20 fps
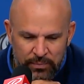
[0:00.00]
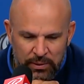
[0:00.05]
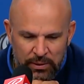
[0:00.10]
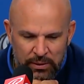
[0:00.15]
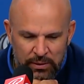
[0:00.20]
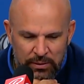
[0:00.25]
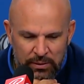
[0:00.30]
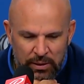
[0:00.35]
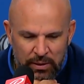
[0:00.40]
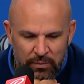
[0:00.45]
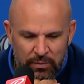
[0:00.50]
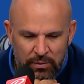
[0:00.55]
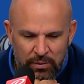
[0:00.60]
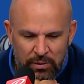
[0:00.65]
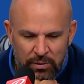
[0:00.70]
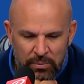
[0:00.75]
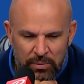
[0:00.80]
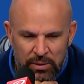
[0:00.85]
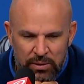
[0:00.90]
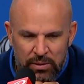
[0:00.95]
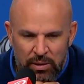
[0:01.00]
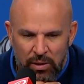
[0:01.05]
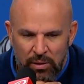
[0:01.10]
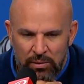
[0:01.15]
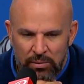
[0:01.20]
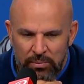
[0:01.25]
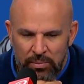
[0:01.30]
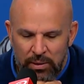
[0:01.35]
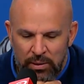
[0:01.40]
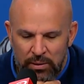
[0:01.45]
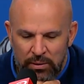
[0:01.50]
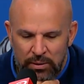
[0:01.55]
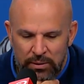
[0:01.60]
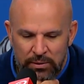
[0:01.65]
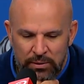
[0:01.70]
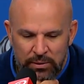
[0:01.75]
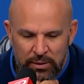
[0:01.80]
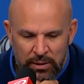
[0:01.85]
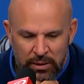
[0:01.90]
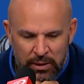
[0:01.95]
He's never going to be talked about
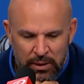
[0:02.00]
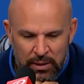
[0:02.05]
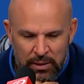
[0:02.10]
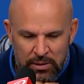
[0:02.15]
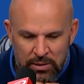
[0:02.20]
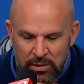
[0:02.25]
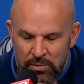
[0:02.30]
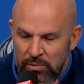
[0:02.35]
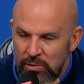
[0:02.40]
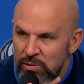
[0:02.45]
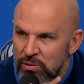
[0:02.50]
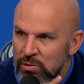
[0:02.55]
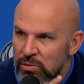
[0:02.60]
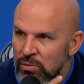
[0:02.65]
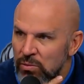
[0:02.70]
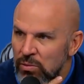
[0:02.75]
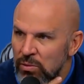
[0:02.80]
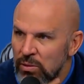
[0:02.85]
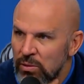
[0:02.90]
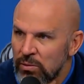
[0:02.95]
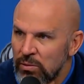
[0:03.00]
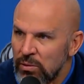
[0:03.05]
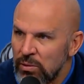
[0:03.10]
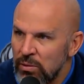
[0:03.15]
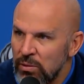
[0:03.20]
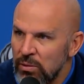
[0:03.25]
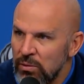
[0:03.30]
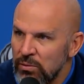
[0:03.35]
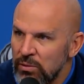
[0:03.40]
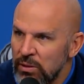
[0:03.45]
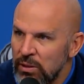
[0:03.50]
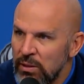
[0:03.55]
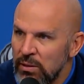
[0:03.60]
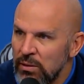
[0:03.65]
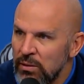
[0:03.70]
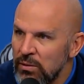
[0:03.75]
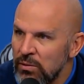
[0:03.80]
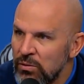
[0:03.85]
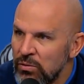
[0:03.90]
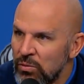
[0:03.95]
as someone scoring, you know, 10
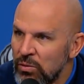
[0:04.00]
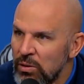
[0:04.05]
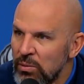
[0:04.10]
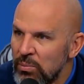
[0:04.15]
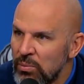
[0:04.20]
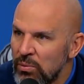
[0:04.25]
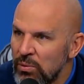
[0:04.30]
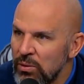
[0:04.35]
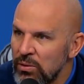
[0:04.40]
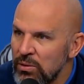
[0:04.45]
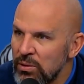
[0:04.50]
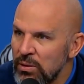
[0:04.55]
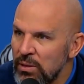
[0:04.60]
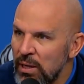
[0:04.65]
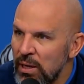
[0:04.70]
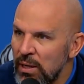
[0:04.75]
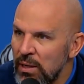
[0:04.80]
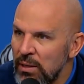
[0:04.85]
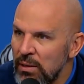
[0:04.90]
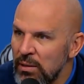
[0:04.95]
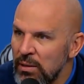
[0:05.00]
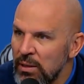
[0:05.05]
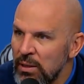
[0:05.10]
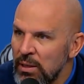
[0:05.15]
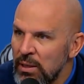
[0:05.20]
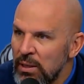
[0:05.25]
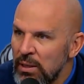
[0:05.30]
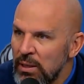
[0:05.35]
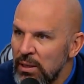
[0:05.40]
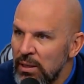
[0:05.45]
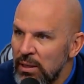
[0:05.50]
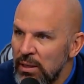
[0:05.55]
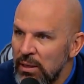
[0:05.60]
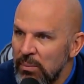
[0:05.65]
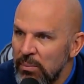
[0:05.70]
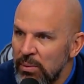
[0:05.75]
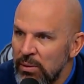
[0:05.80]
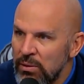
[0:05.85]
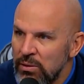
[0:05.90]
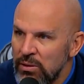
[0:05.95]
to 20 points a night.
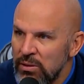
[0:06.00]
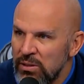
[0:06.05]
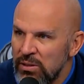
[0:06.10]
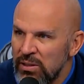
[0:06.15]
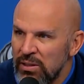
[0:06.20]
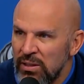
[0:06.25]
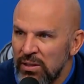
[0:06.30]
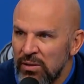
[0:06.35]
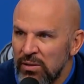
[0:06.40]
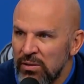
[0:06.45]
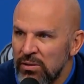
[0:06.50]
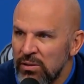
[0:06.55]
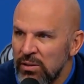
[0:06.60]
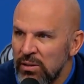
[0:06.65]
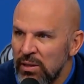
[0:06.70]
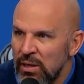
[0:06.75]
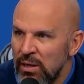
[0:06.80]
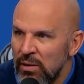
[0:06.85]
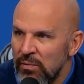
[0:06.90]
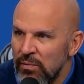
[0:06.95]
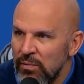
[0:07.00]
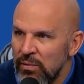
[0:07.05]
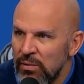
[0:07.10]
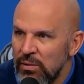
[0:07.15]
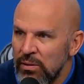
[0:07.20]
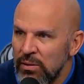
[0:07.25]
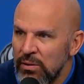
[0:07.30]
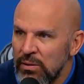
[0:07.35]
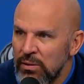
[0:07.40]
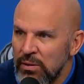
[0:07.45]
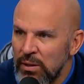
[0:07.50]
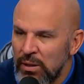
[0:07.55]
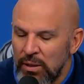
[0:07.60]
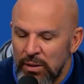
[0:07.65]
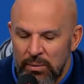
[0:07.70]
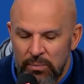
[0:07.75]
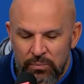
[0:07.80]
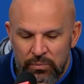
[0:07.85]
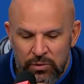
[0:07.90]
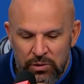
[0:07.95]
But just the energy and effort
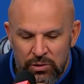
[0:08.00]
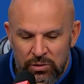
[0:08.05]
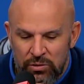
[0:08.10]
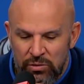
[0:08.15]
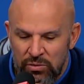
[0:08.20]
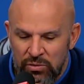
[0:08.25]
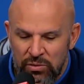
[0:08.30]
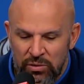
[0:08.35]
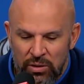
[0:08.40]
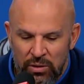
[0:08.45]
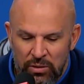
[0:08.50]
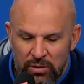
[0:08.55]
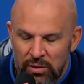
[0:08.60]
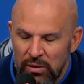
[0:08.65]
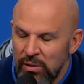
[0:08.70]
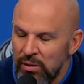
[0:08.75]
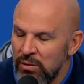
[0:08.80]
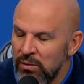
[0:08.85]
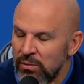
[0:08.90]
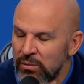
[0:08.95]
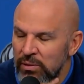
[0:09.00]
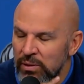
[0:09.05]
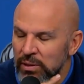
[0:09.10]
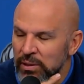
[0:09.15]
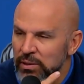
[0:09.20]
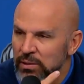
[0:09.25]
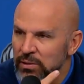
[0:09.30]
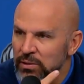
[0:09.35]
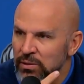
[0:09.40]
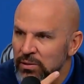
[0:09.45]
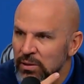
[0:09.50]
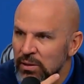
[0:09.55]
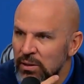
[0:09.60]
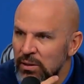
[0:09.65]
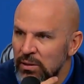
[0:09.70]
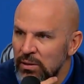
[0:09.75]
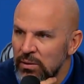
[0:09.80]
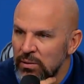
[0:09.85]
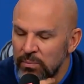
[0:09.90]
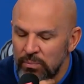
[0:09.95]
and just doing all the little things,
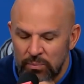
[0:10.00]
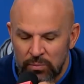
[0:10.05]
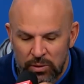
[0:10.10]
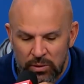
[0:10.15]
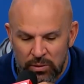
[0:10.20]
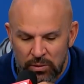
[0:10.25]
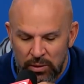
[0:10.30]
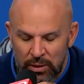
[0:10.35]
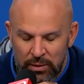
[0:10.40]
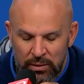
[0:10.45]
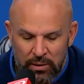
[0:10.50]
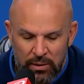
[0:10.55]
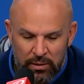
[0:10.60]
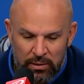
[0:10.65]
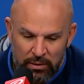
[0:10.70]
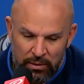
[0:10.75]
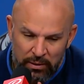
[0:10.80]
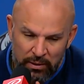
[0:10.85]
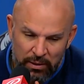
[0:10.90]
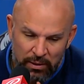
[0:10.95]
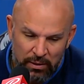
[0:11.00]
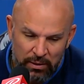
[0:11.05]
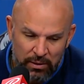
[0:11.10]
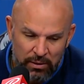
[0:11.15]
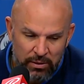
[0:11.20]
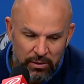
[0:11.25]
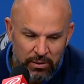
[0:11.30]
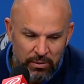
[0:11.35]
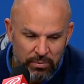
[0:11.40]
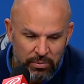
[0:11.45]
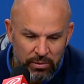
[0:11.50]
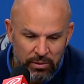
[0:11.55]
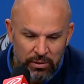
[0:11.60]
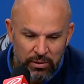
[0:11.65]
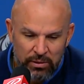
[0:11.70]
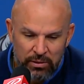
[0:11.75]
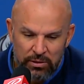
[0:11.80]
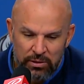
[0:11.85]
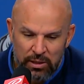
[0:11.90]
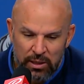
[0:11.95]
you know, I thought, again, he did a pretty
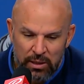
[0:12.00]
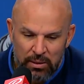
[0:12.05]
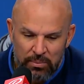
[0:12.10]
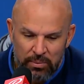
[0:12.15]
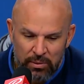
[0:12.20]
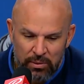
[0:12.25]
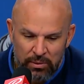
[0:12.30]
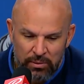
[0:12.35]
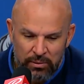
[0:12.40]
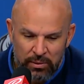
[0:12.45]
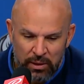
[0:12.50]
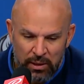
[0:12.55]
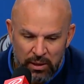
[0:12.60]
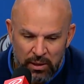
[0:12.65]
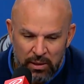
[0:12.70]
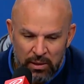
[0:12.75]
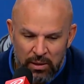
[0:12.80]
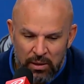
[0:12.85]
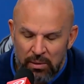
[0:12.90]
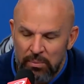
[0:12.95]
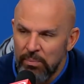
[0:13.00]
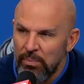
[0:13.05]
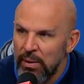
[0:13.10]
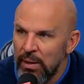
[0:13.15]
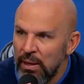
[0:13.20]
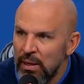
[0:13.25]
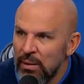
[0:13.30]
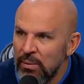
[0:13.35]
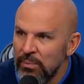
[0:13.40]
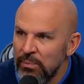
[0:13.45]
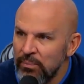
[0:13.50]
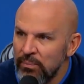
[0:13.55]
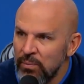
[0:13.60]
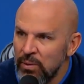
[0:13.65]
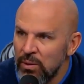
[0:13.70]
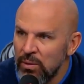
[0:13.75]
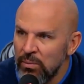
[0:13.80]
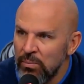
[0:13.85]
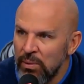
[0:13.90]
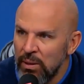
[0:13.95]
good job on Bam.
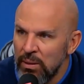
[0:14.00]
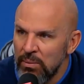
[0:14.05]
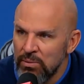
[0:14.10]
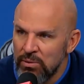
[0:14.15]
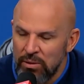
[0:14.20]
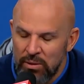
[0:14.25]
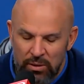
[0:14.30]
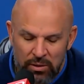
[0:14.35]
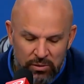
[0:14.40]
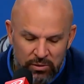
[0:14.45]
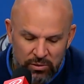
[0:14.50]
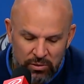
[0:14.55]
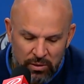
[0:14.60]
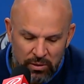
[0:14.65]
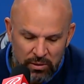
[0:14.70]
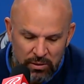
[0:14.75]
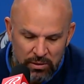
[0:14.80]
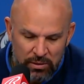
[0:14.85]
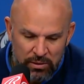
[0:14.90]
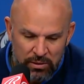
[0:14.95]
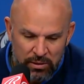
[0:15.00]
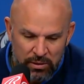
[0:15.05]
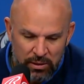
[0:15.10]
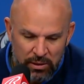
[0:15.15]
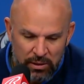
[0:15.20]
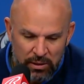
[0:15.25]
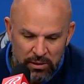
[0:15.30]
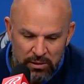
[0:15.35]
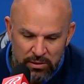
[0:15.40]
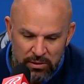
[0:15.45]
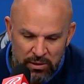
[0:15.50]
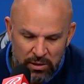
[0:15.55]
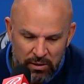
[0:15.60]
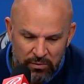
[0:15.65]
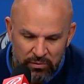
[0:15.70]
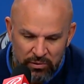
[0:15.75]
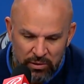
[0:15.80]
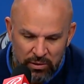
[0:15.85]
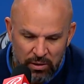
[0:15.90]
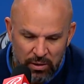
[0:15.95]
You know, Bam's an all-star in this league. He's
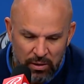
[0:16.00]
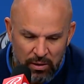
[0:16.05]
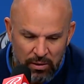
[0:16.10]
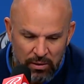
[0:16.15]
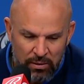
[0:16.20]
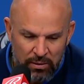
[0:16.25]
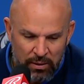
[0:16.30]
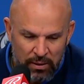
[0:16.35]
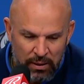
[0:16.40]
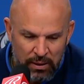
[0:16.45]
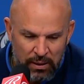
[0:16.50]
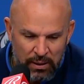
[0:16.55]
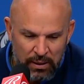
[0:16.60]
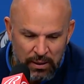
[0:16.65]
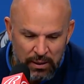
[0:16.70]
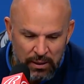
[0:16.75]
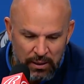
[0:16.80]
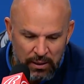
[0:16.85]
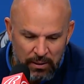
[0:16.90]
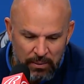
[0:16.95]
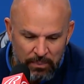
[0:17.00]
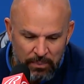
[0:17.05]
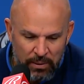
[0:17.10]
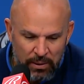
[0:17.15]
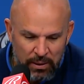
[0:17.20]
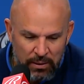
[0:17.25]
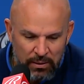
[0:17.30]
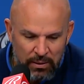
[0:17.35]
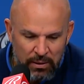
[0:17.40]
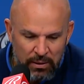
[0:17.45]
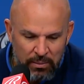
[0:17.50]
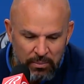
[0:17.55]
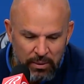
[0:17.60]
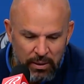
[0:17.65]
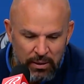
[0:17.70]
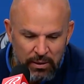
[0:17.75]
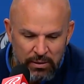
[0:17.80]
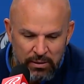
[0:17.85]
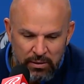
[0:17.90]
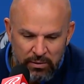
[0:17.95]
tough to guard. But I thought he
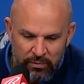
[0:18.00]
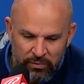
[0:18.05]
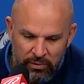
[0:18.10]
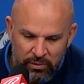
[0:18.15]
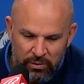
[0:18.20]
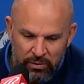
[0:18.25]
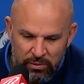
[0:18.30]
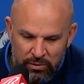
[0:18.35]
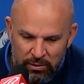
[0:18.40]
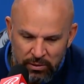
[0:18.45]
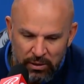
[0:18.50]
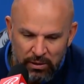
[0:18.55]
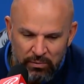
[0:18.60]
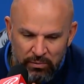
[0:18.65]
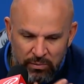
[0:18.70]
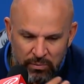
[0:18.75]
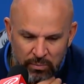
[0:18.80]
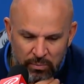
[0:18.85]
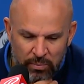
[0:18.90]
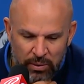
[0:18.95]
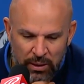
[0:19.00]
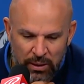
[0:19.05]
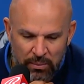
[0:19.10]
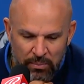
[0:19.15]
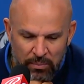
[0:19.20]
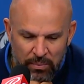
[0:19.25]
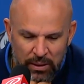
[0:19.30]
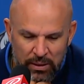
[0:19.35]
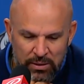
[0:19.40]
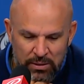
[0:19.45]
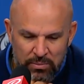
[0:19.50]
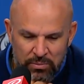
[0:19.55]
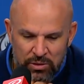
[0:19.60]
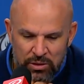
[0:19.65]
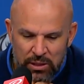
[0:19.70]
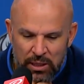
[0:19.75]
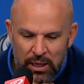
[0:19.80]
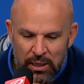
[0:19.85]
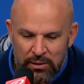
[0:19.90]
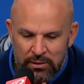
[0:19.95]
made it difficult. Even Bam made some
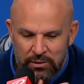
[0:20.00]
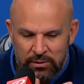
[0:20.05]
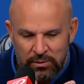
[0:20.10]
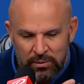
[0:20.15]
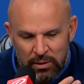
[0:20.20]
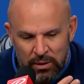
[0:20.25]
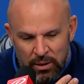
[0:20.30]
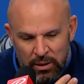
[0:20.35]
shots.